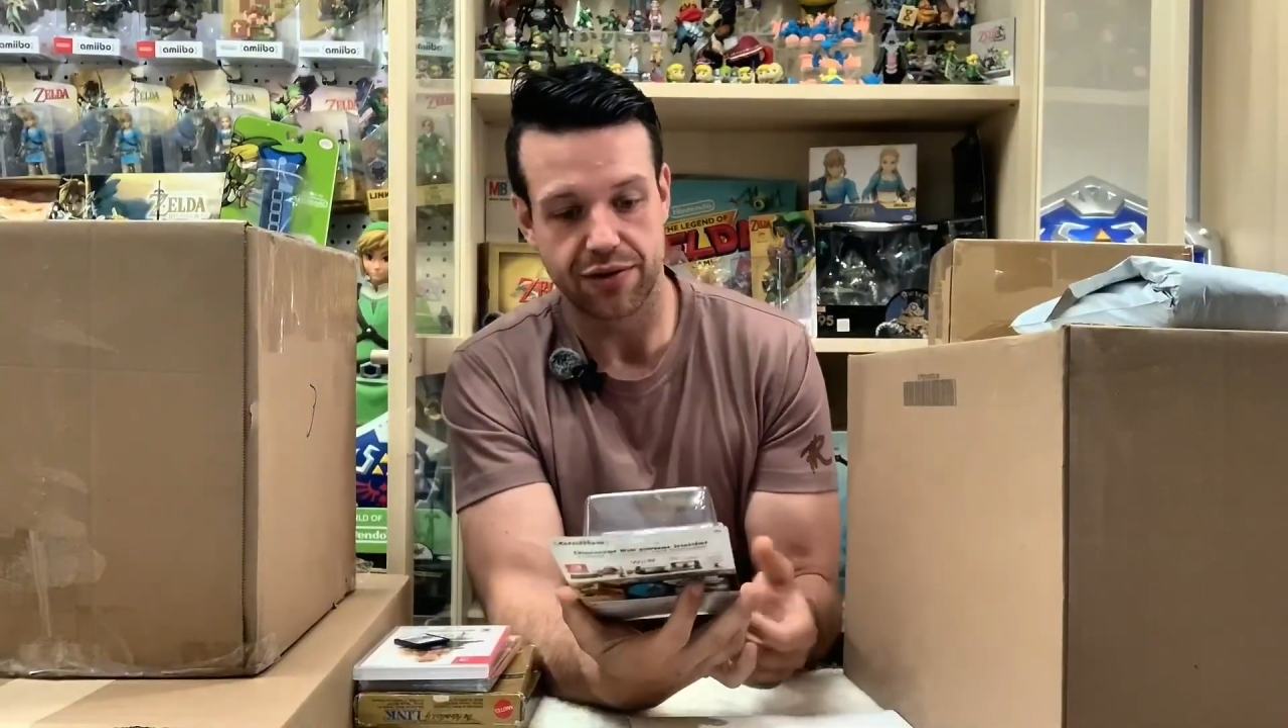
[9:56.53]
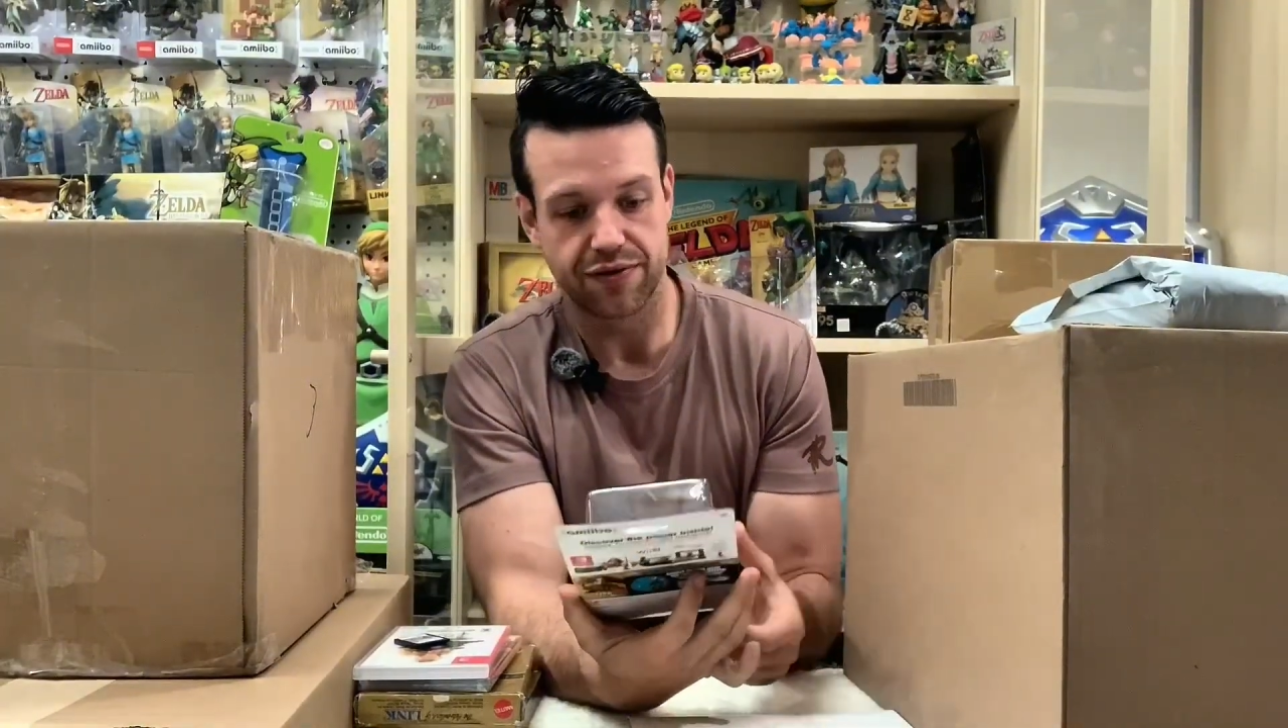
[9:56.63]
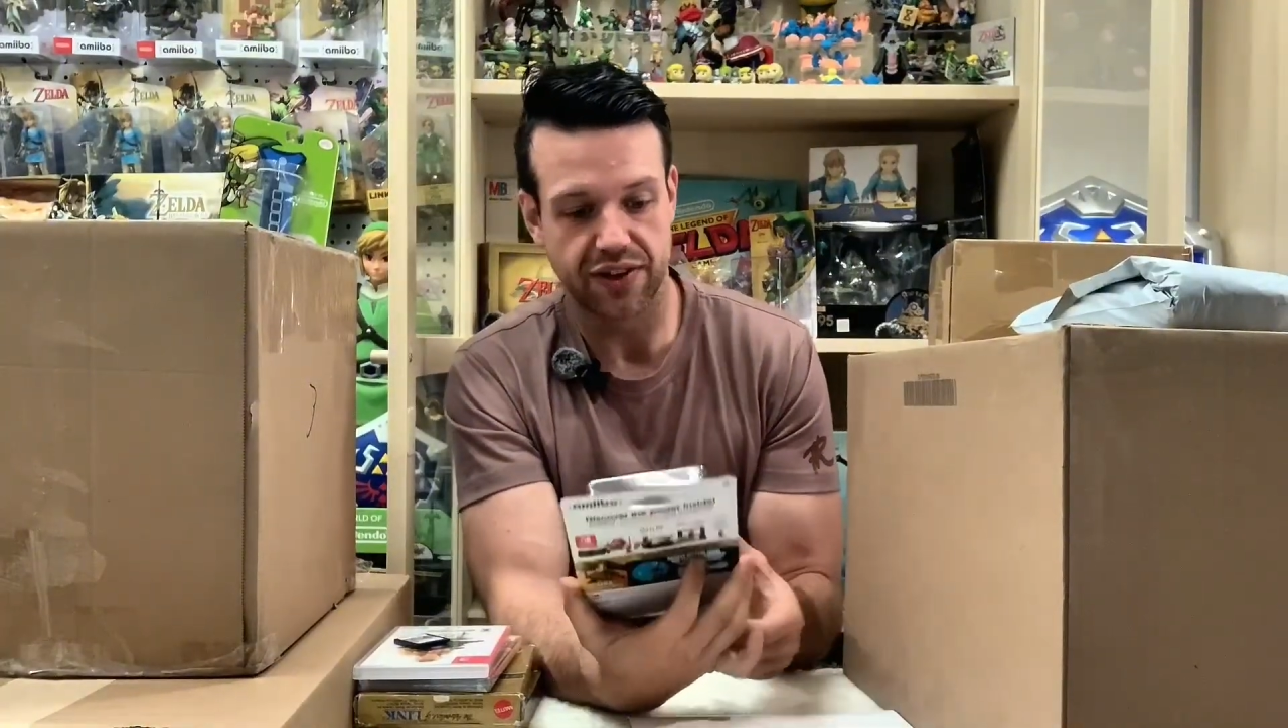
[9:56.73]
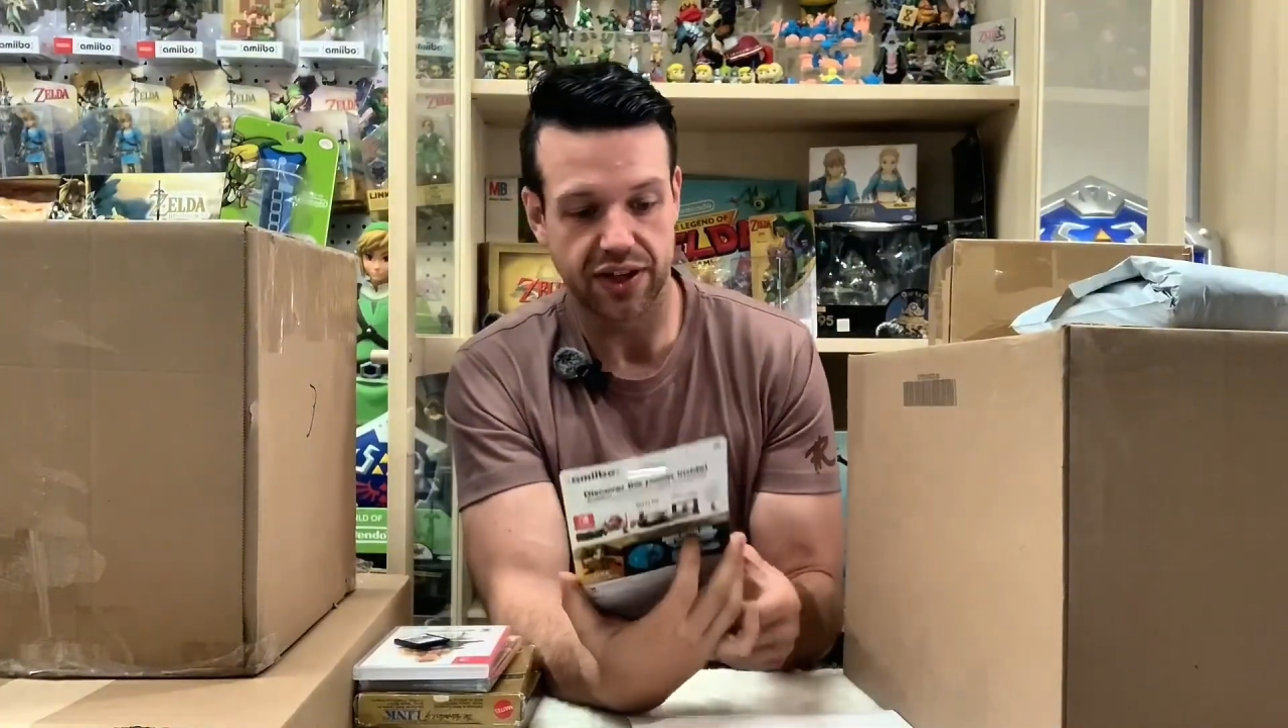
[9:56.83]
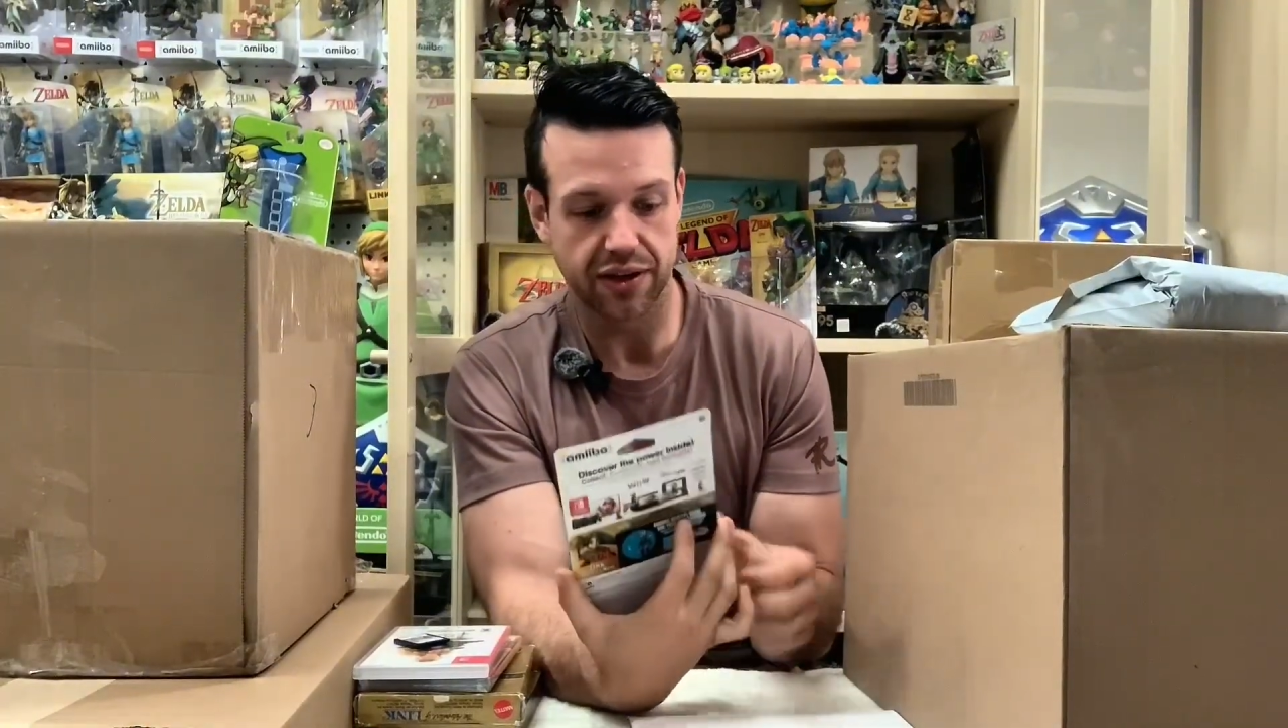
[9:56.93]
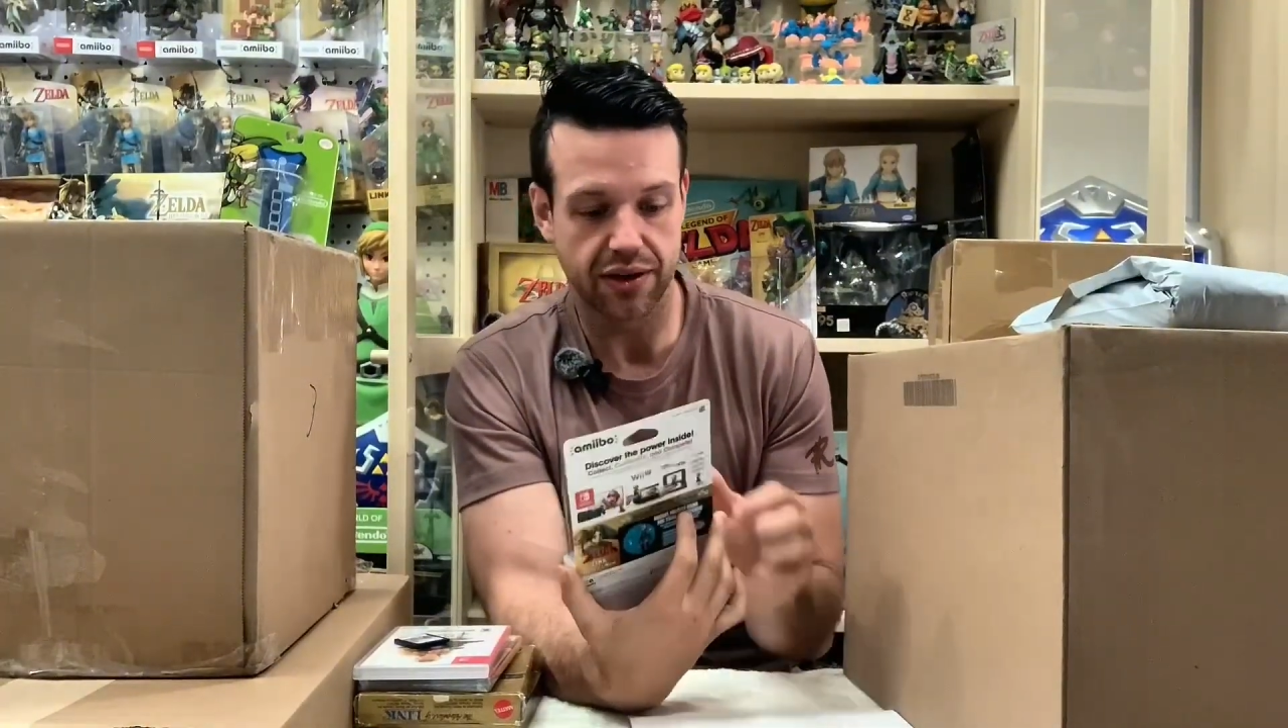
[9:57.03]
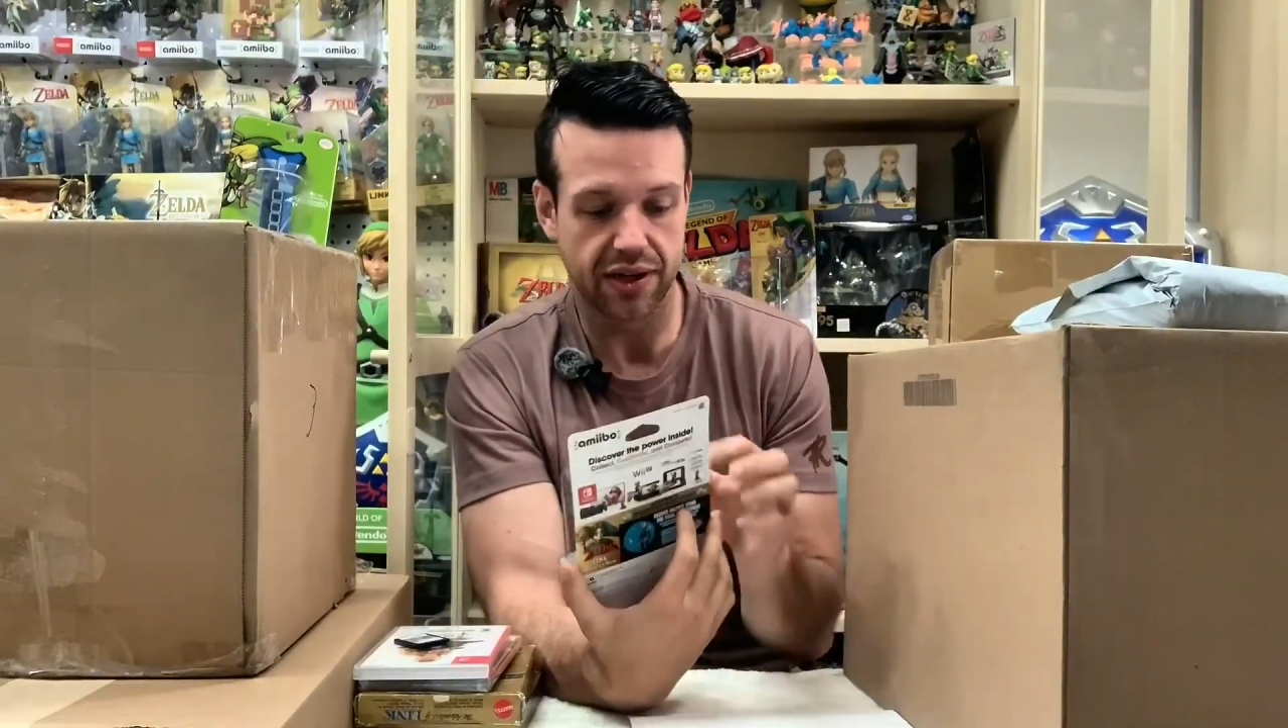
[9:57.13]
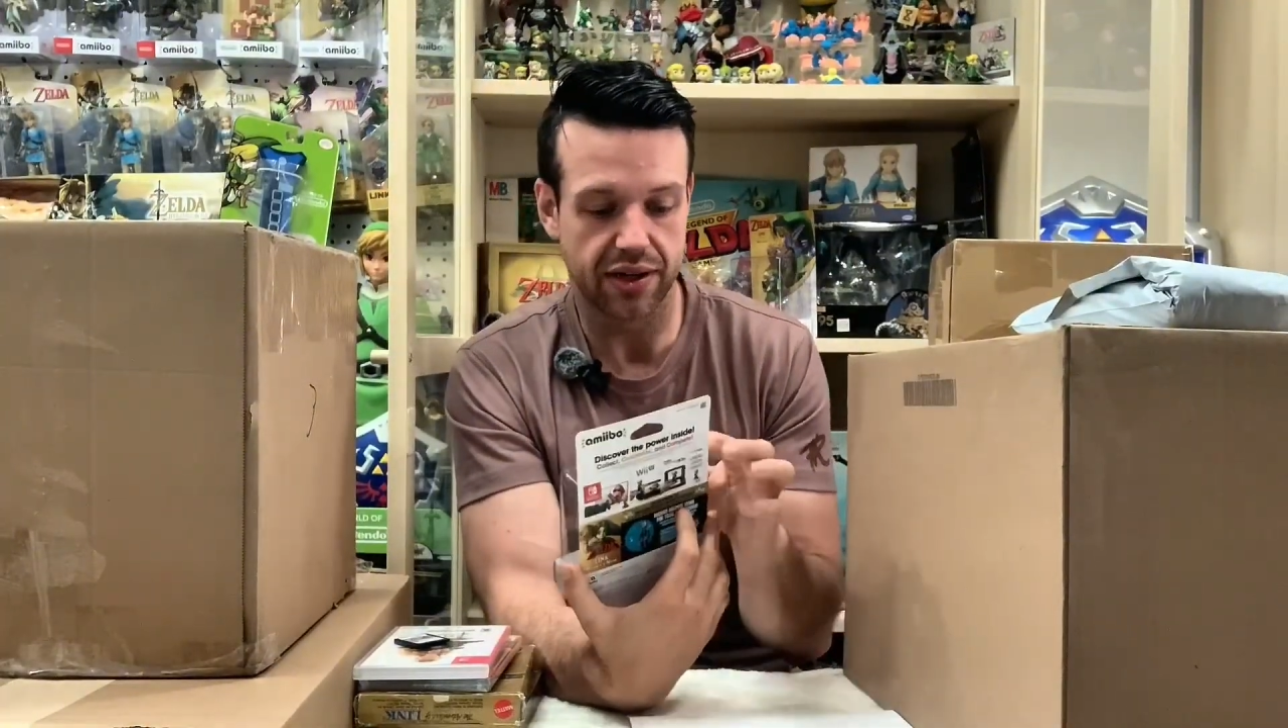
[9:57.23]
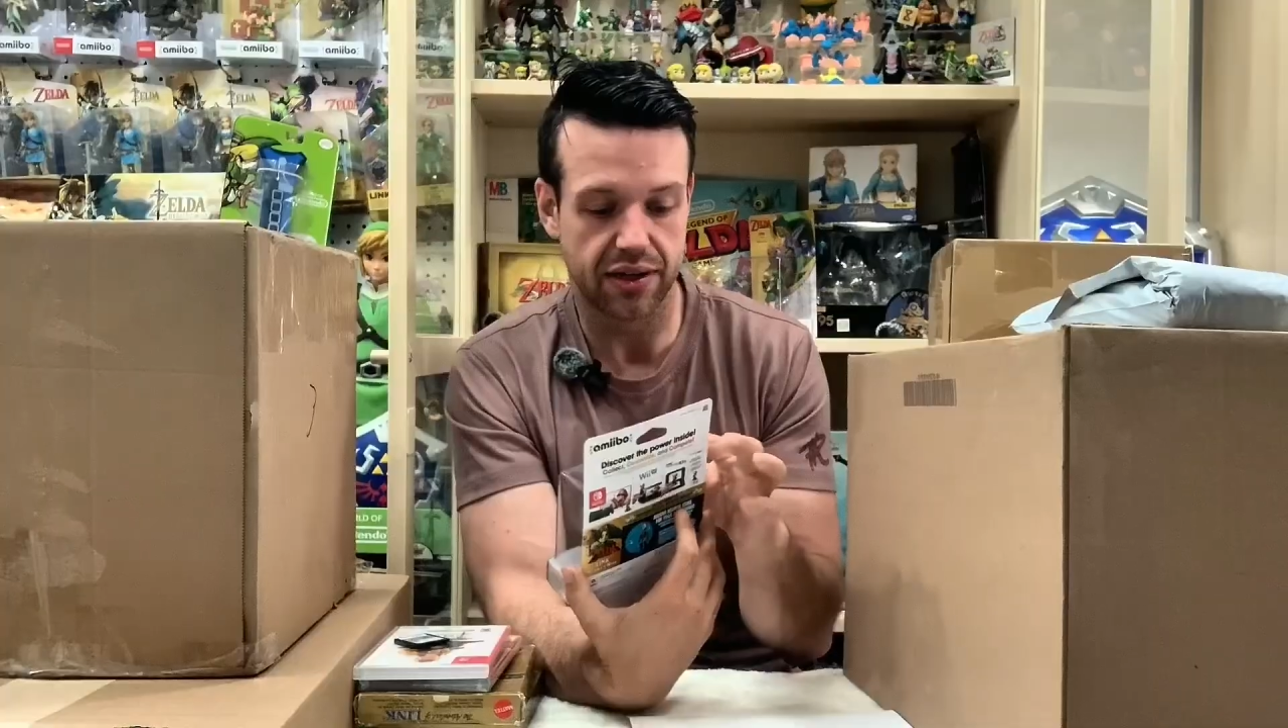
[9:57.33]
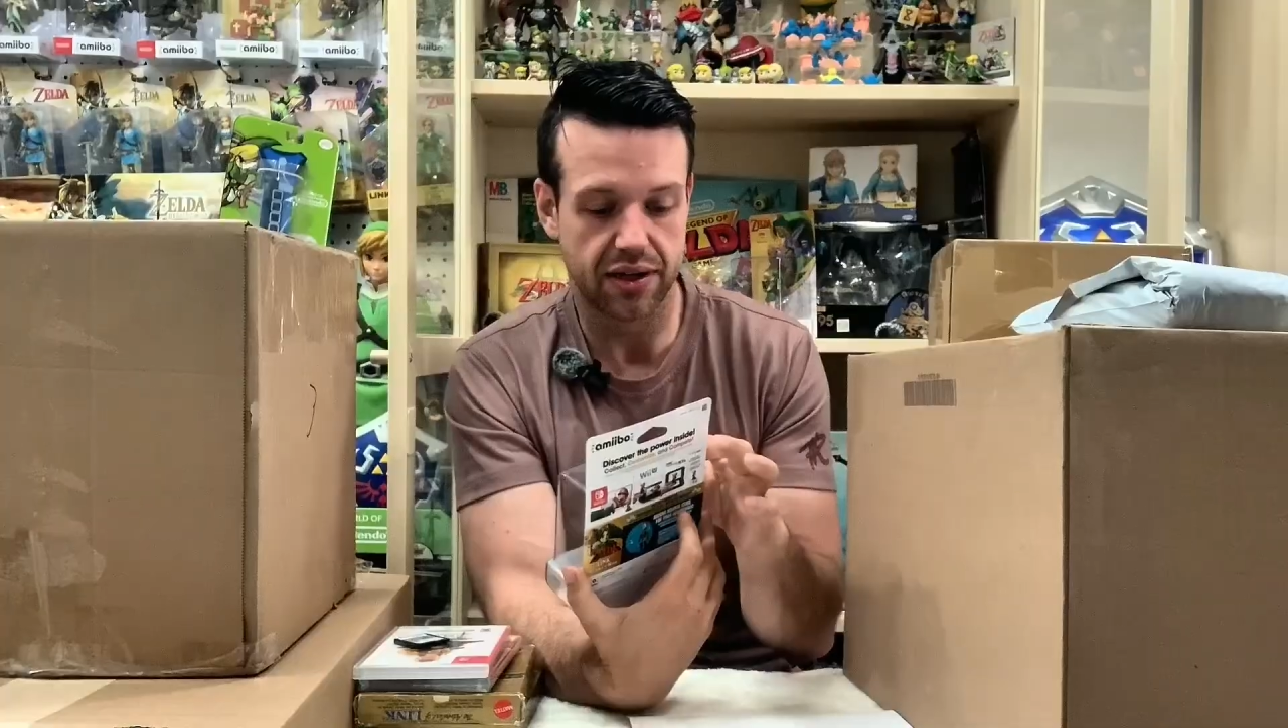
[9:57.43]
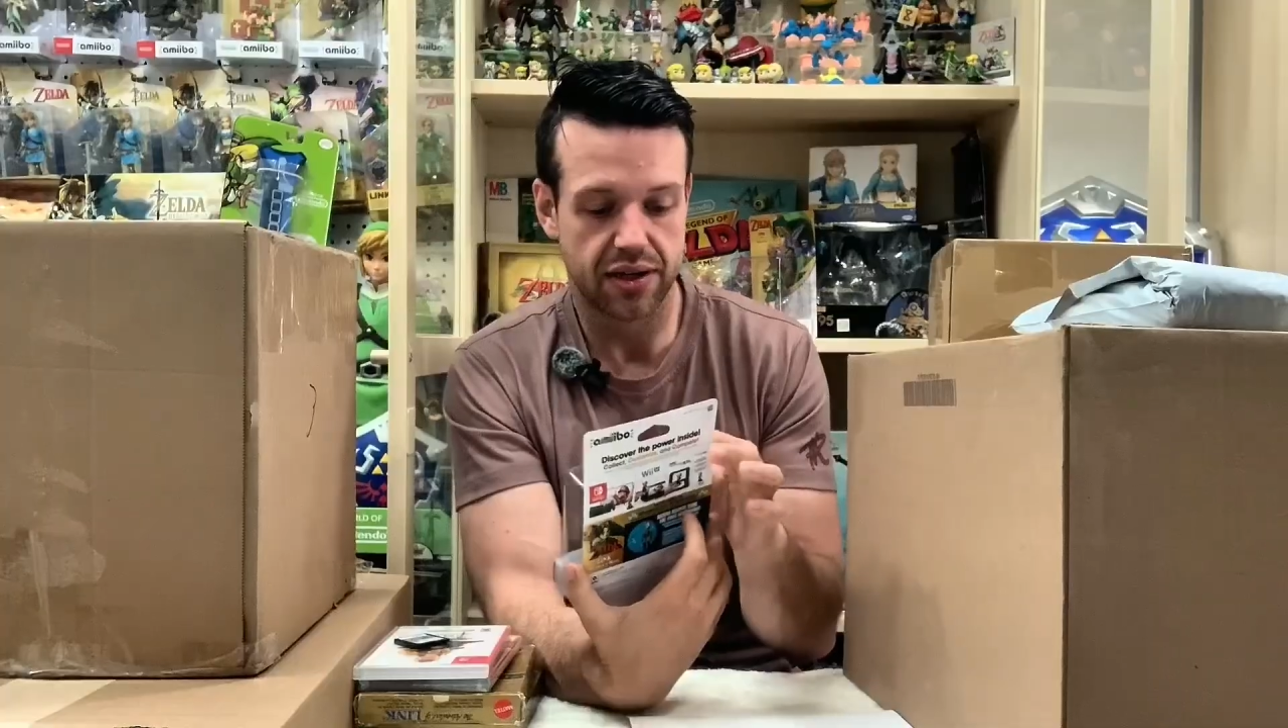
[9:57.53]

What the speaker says: figure, and